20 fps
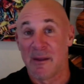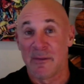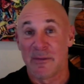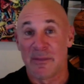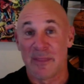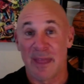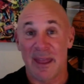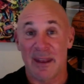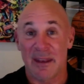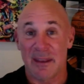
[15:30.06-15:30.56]

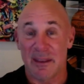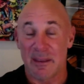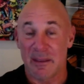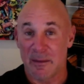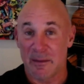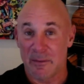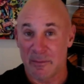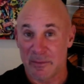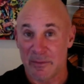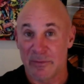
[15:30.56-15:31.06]
that,
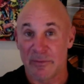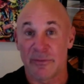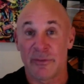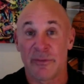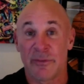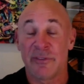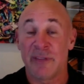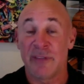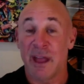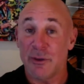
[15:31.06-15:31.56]

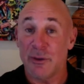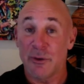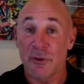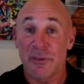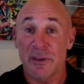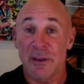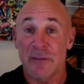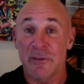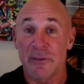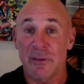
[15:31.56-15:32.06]
it's not
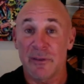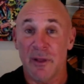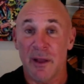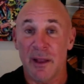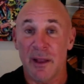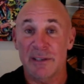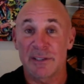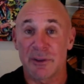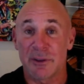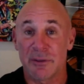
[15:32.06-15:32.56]
using
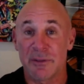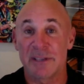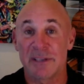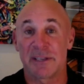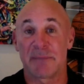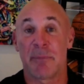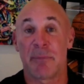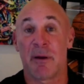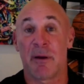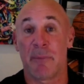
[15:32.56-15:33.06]
Invisalign, still needs to
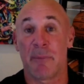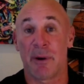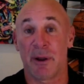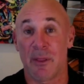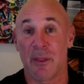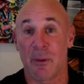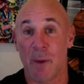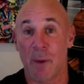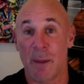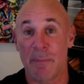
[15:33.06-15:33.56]
put it on
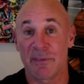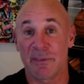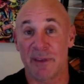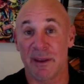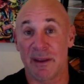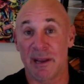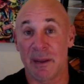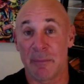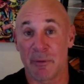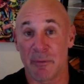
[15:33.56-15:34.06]
the
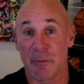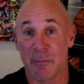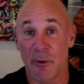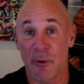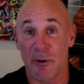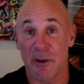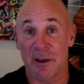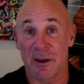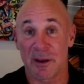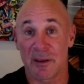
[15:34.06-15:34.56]
website and promote
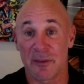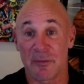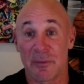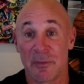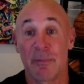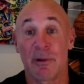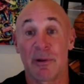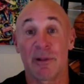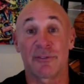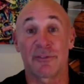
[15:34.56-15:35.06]
it because that's
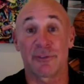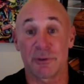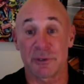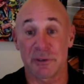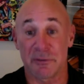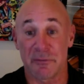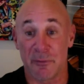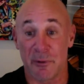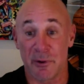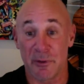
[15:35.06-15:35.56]
people are
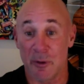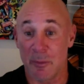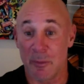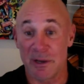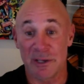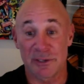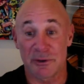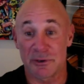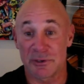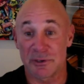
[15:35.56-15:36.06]
searching for.
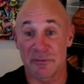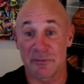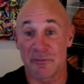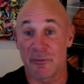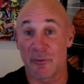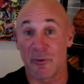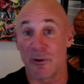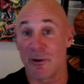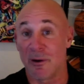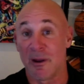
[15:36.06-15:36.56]
Nobody's searching
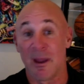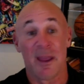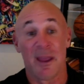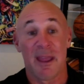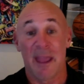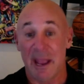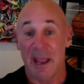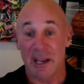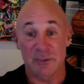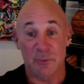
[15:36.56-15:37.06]
for
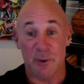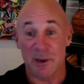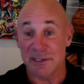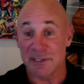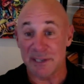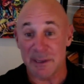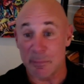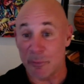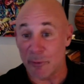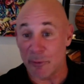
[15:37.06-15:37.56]

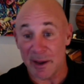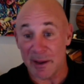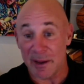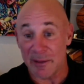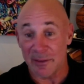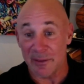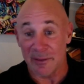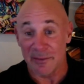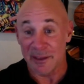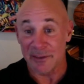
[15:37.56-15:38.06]
XYZ brand.
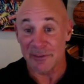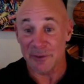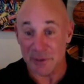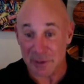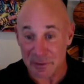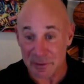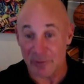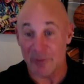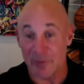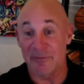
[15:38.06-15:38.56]
They're
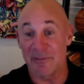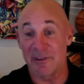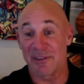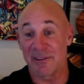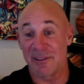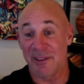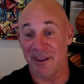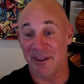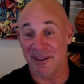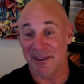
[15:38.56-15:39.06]
searching for
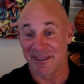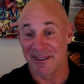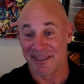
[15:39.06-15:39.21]
Invisalign.